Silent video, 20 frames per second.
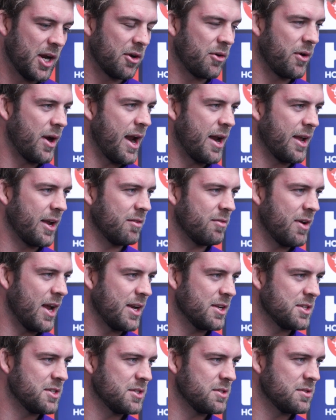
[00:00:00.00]
creating
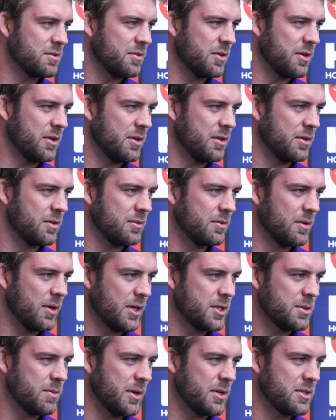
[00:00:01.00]
advantages for,
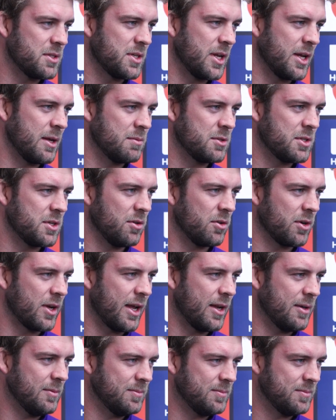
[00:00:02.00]
I suppose, teams to look
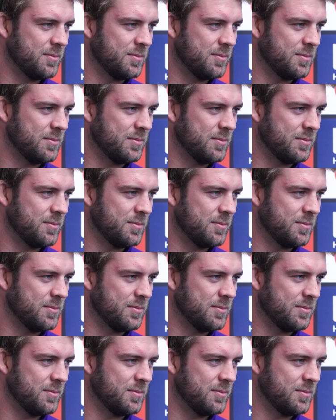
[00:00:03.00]
at.